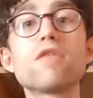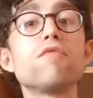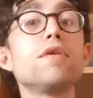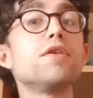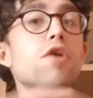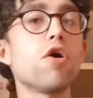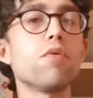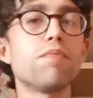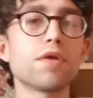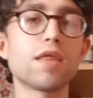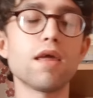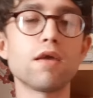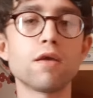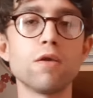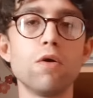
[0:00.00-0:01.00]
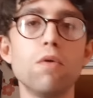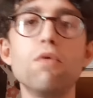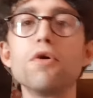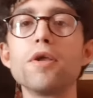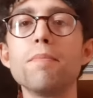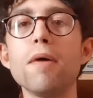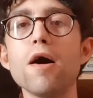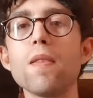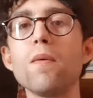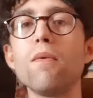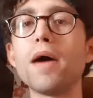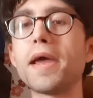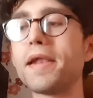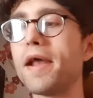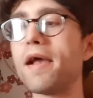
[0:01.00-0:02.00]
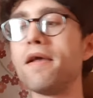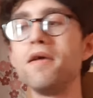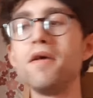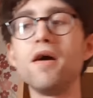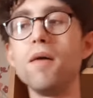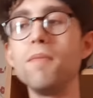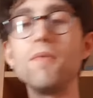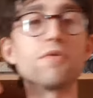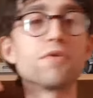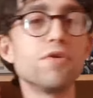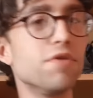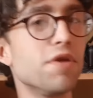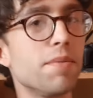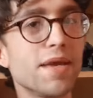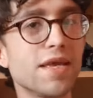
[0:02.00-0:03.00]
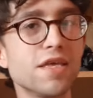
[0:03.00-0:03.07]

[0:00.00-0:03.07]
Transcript: are in no particular order, by the way. I'm not doing them in